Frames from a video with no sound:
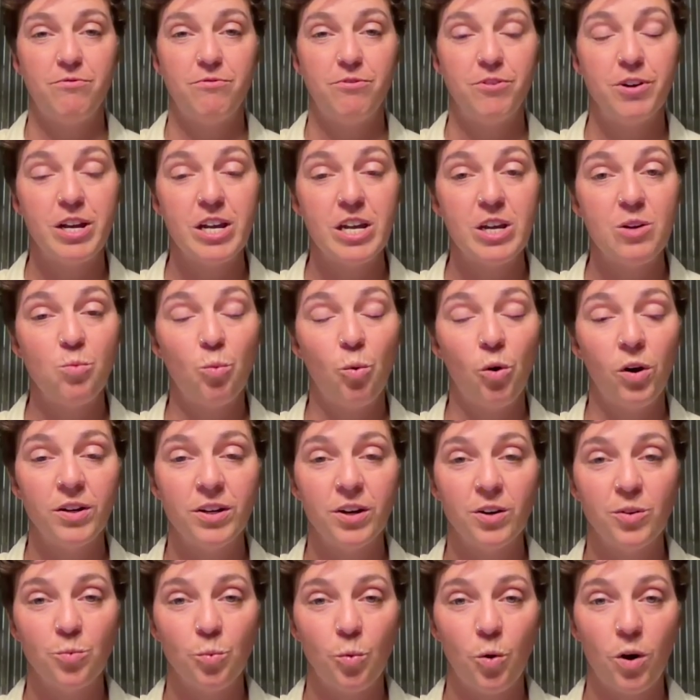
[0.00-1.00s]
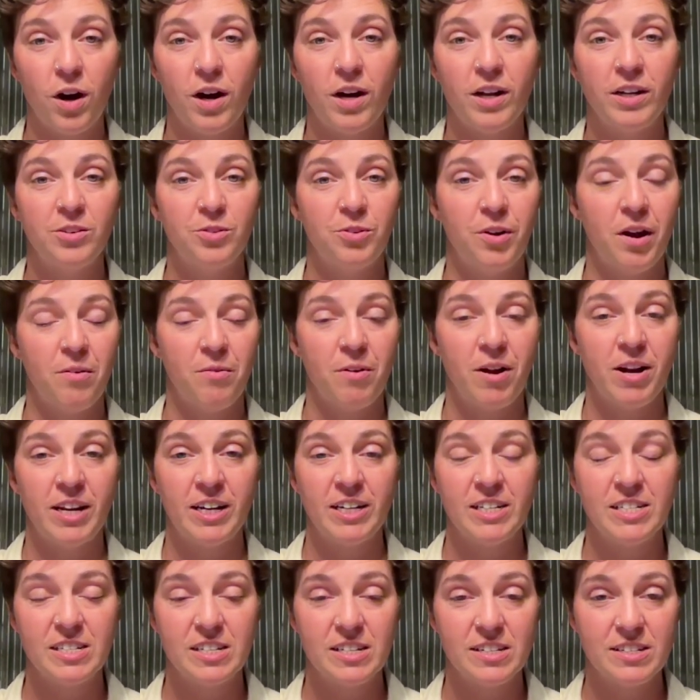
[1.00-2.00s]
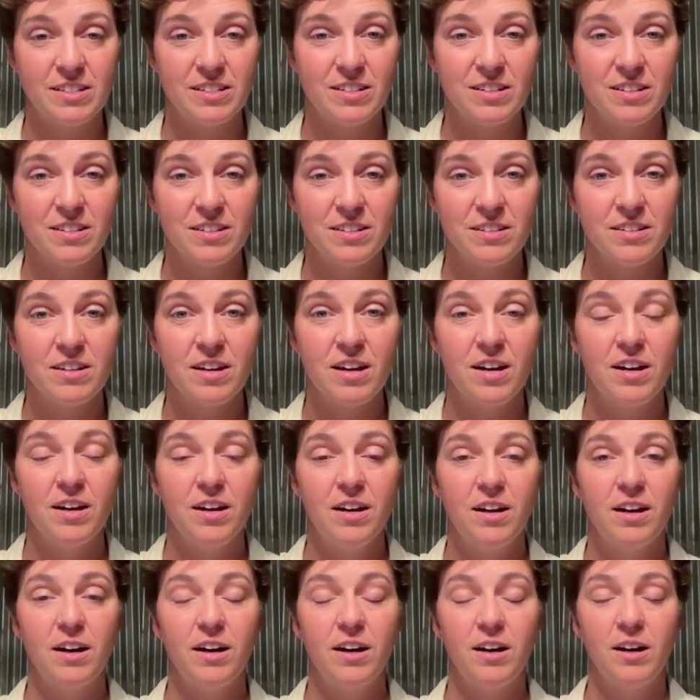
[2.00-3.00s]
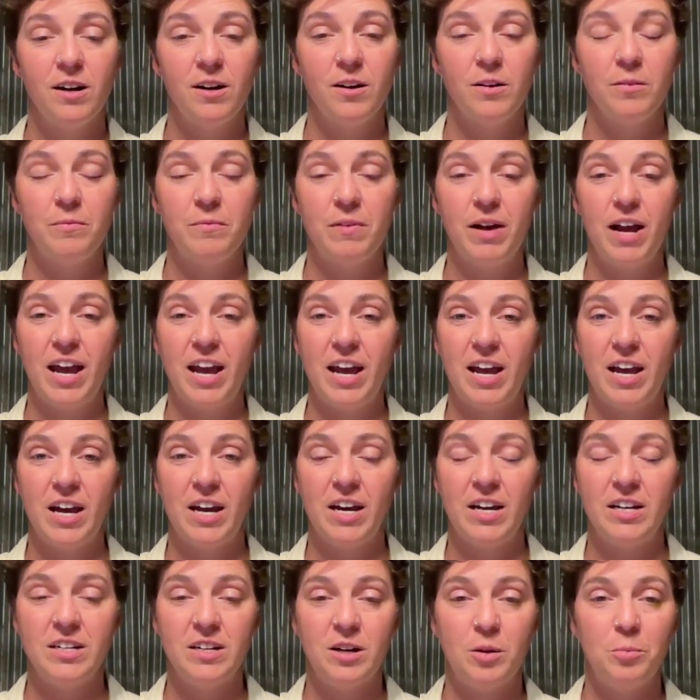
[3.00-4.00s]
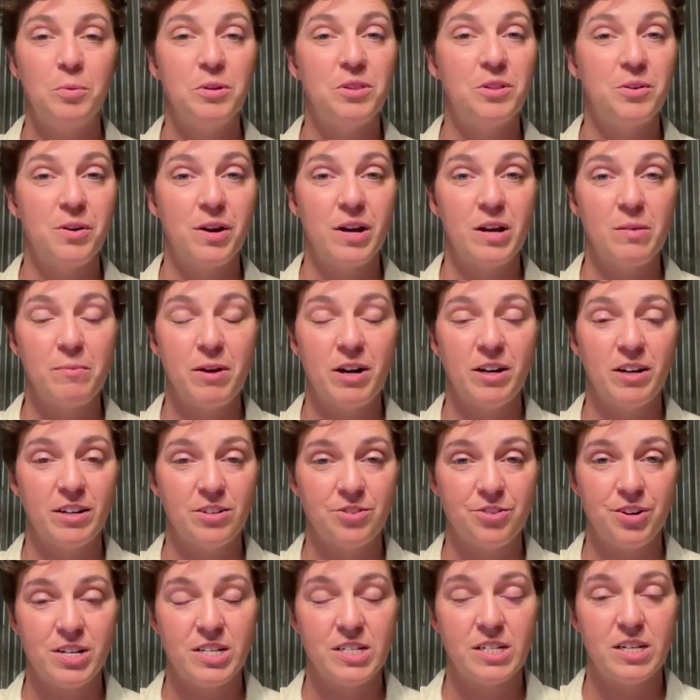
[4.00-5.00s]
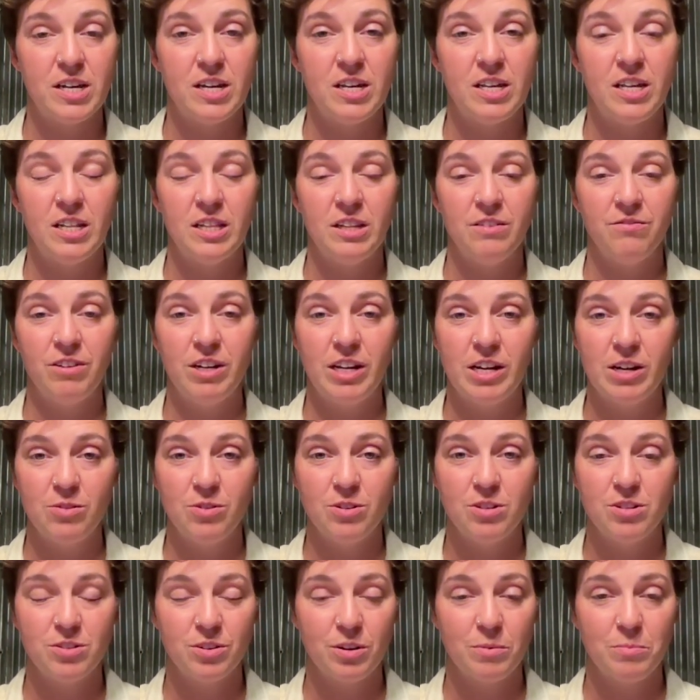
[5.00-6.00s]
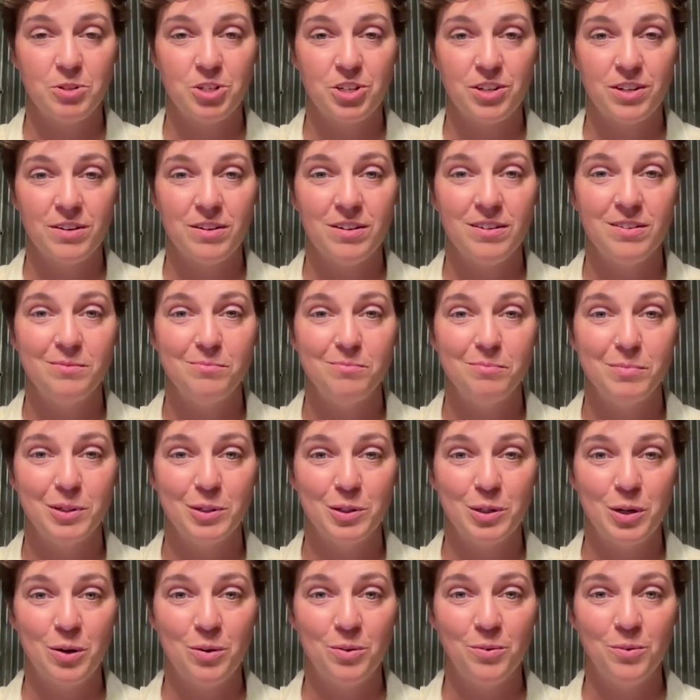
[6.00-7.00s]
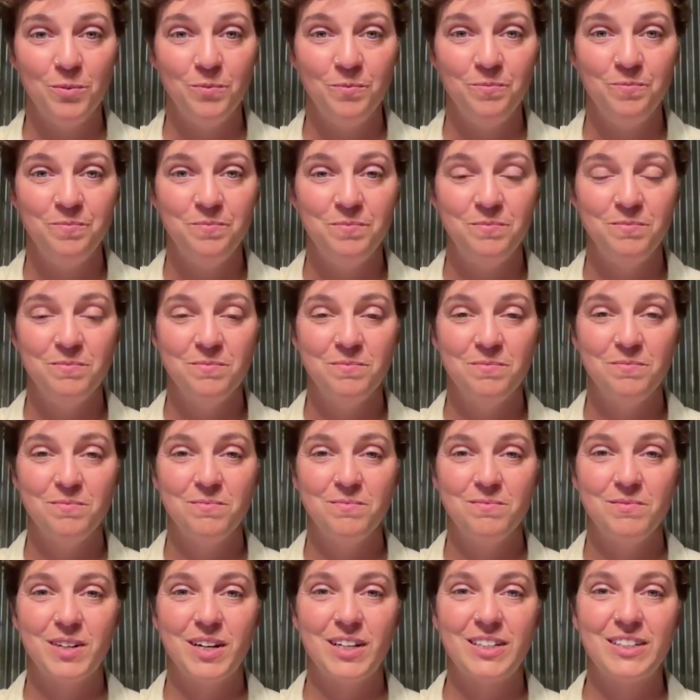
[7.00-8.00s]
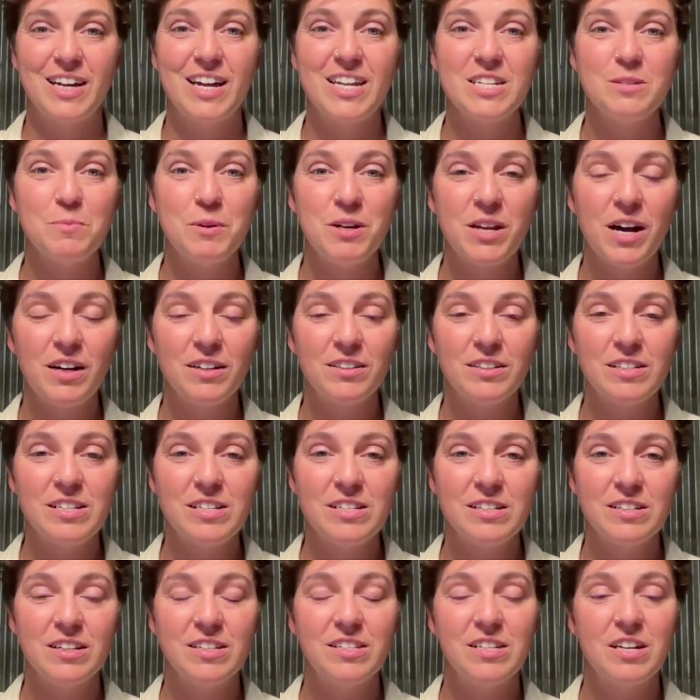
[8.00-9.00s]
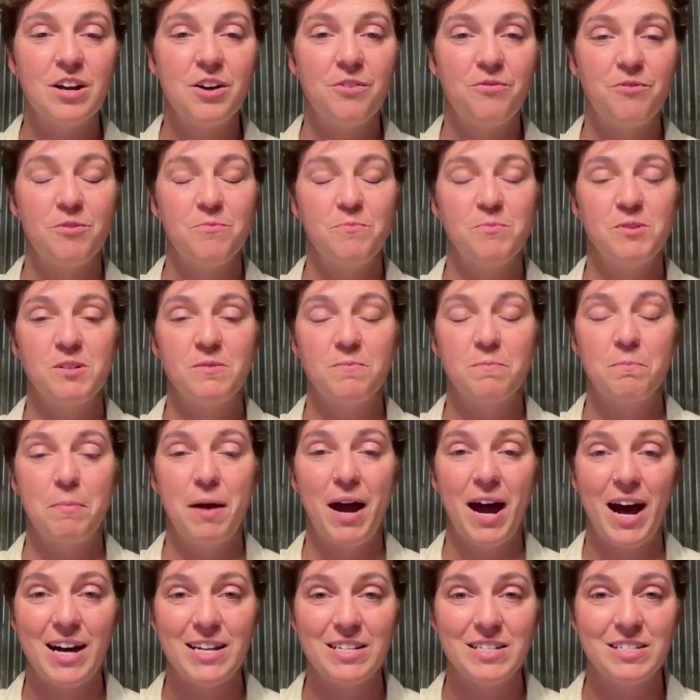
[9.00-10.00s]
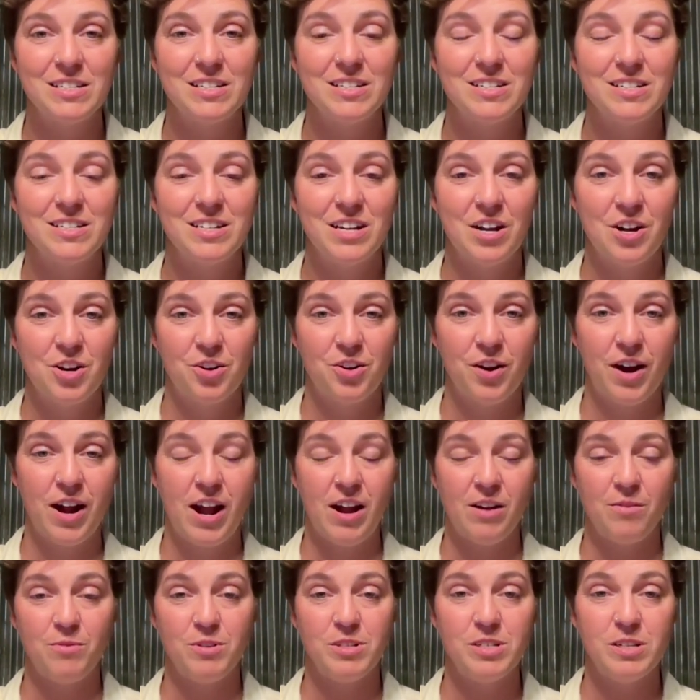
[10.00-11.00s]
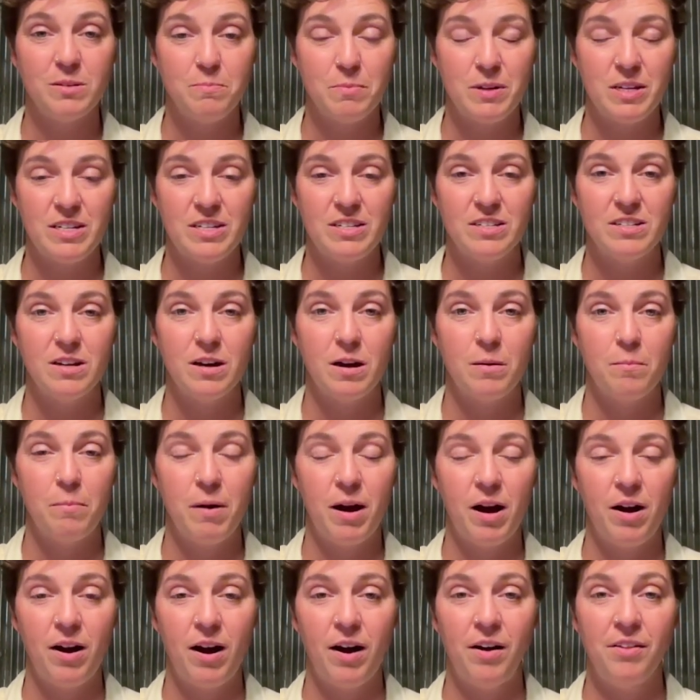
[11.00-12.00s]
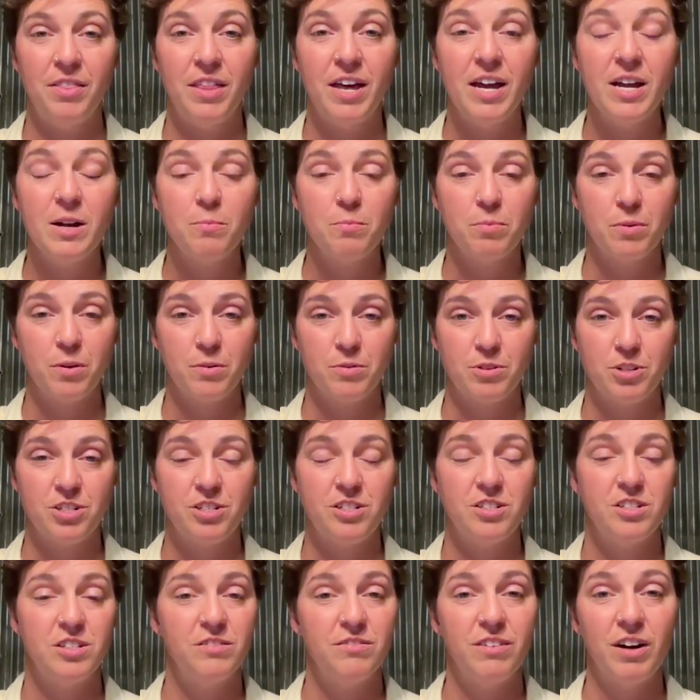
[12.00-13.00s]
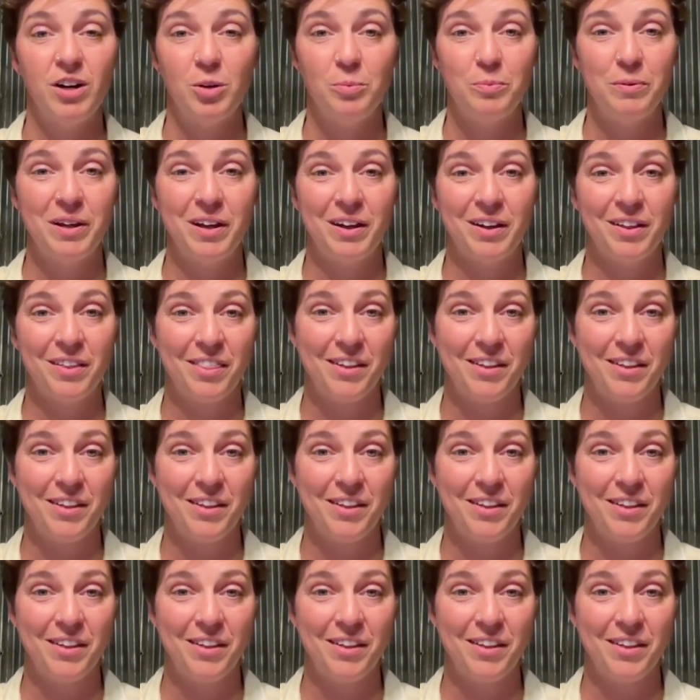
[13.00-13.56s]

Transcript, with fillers: free one on one grant writing assistance. Um, and I'll put their email address in the video description below. And last but not least, let's hear from some past SARE grant recipients about how they approach developing